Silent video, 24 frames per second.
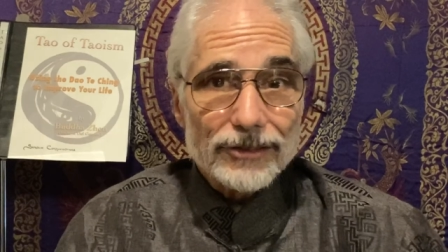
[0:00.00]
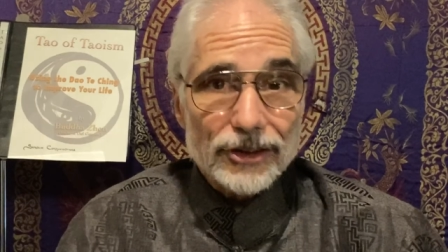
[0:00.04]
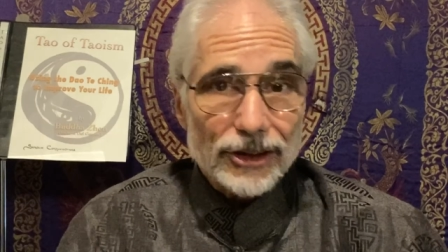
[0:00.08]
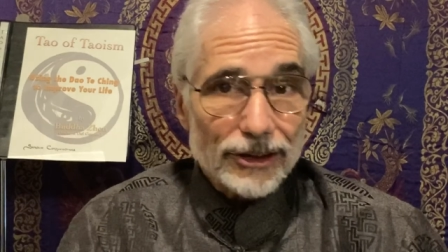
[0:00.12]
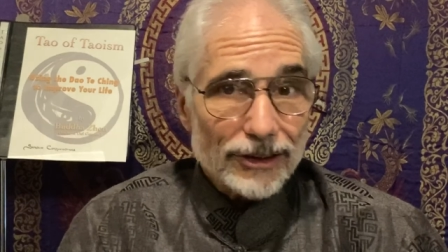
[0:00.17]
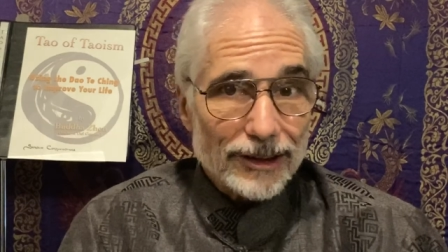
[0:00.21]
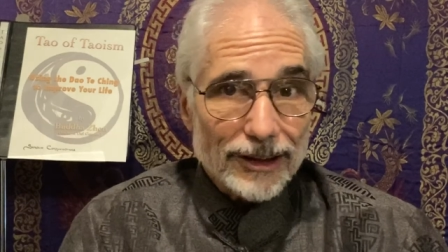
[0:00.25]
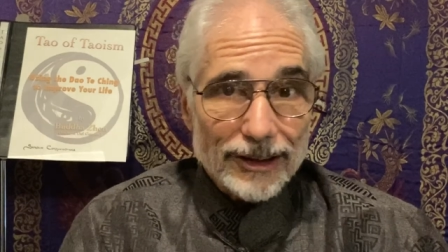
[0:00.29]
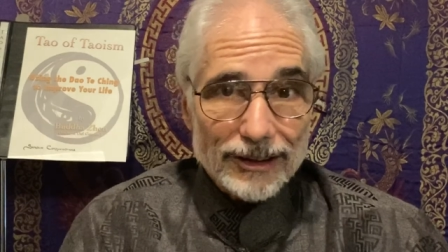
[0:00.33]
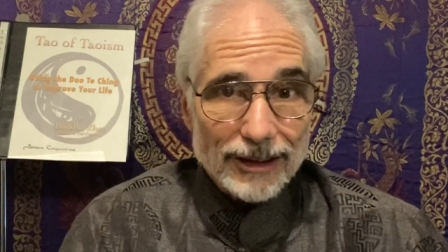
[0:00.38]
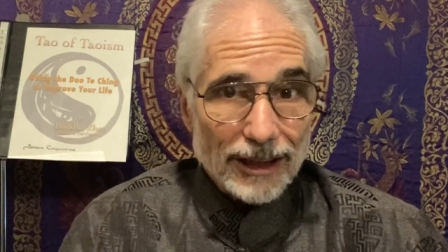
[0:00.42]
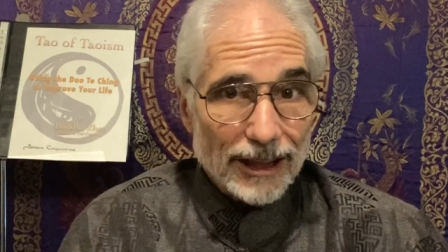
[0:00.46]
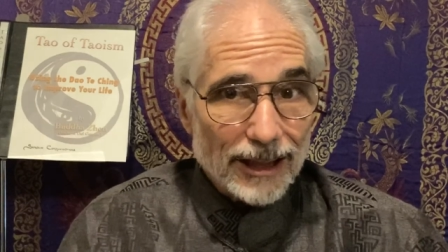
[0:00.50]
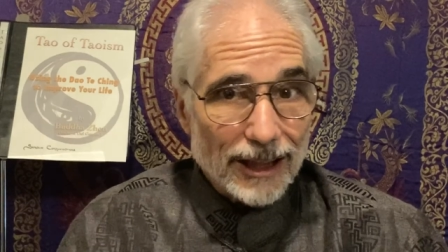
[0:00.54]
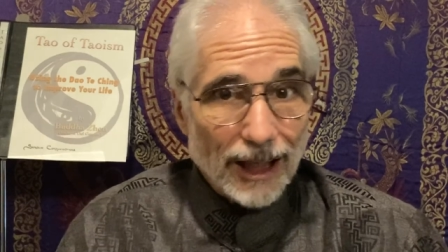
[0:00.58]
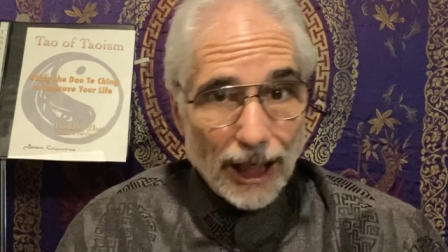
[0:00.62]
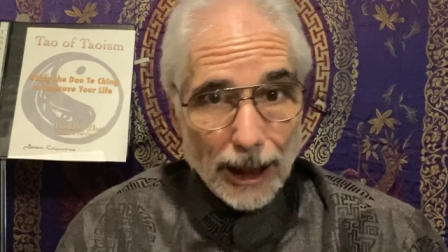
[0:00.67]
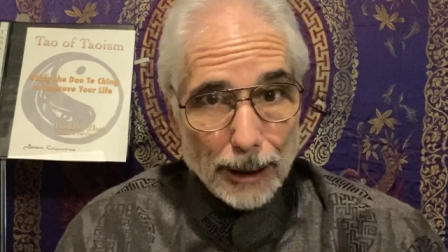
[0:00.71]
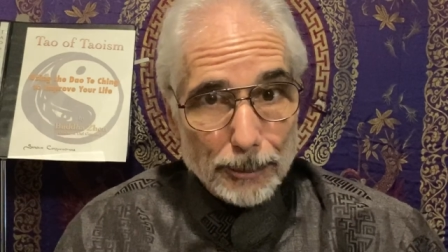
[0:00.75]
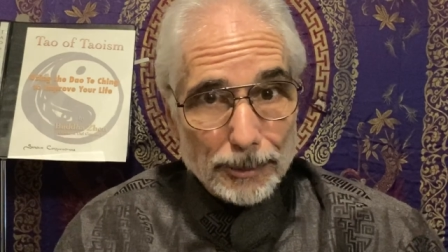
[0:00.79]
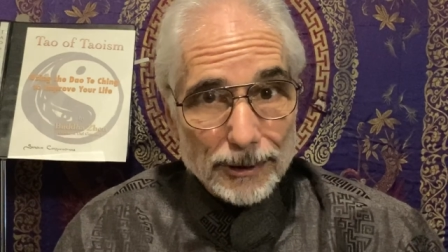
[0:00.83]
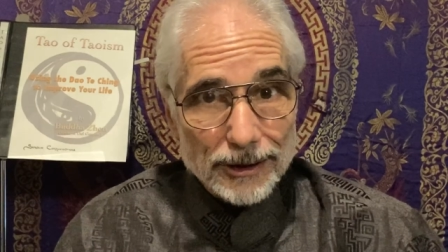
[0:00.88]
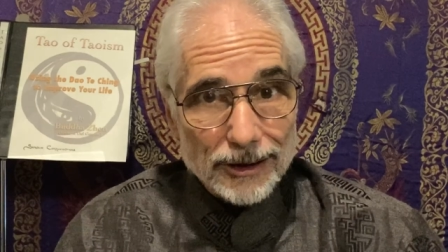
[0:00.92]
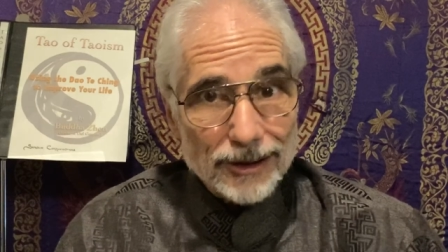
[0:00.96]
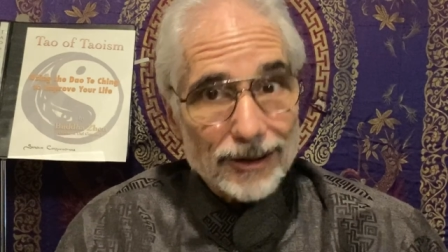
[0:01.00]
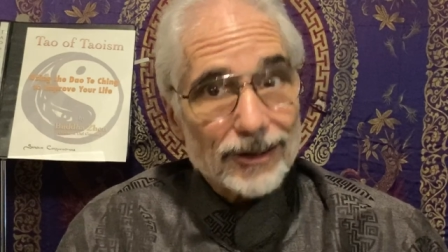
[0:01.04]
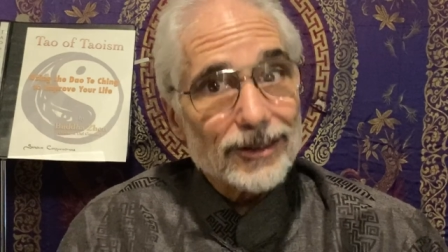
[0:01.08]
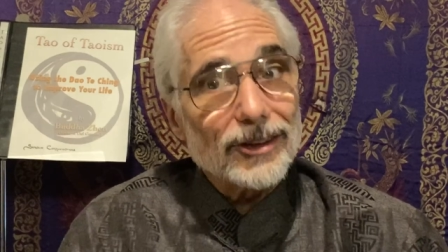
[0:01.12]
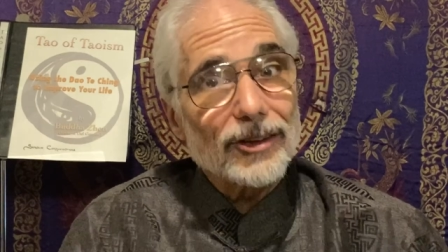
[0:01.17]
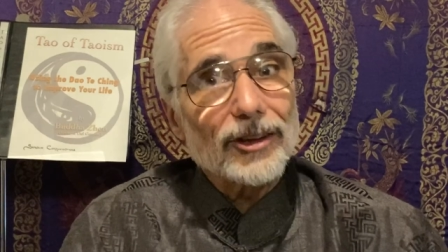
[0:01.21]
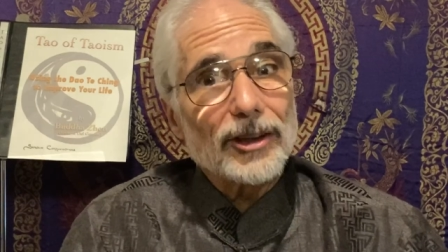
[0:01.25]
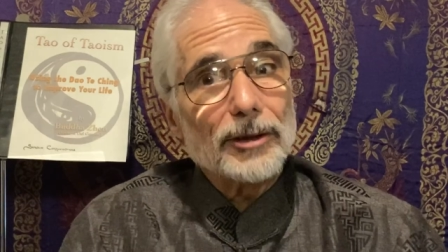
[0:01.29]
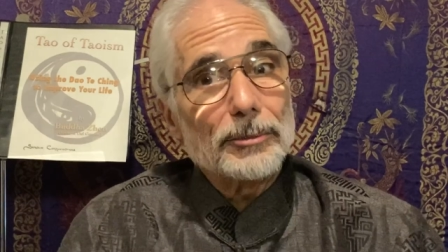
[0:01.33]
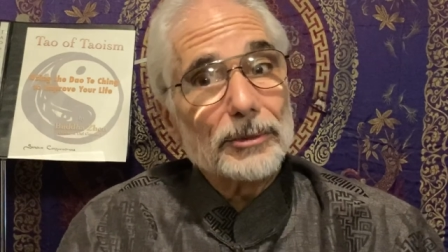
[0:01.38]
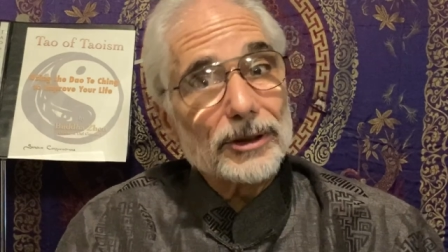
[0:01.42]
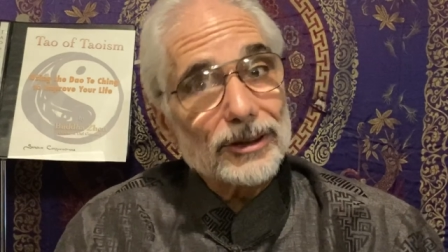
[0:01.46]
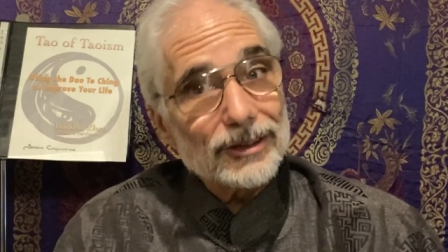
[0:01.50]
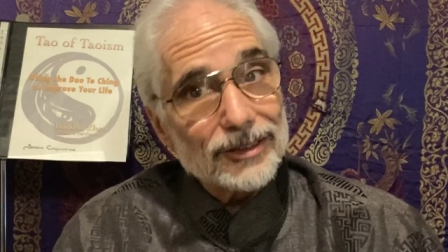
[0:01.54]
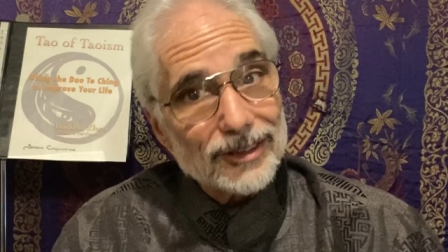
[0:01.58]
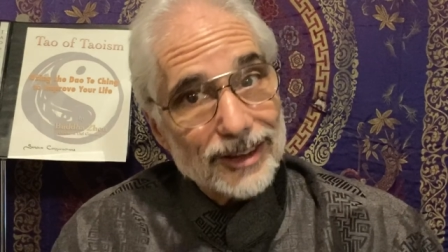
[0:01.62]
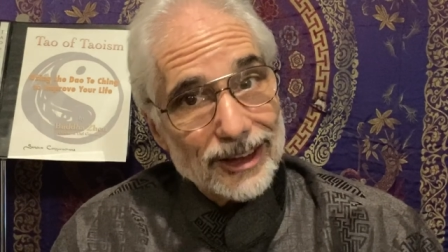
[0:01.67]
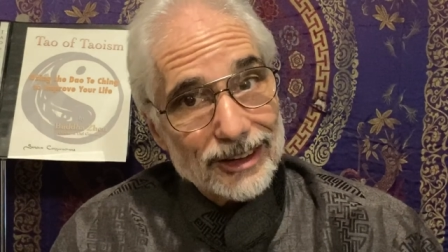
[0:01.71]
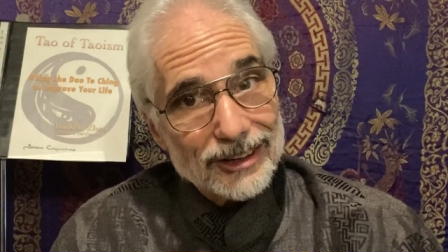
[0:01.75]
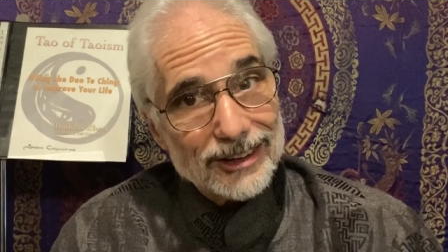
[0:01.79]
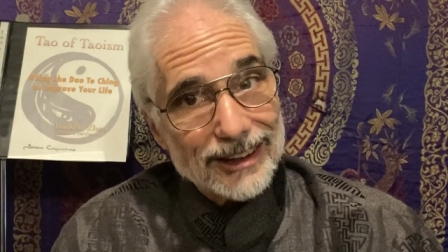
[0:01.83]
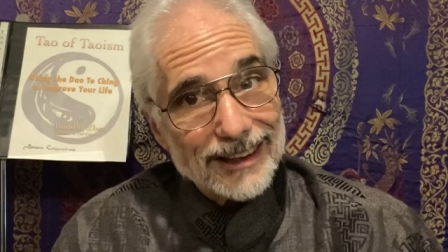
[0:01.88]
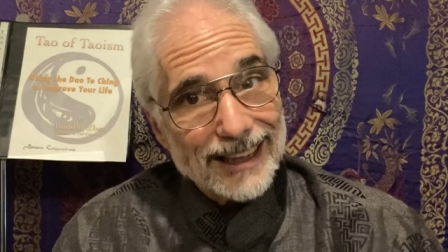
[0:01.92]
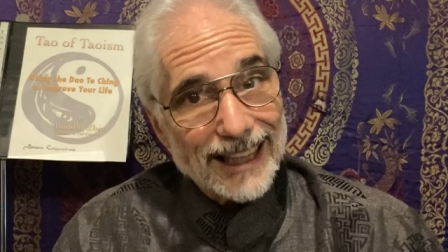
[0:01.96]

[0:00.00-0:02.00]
You're either a carpenter or a musician.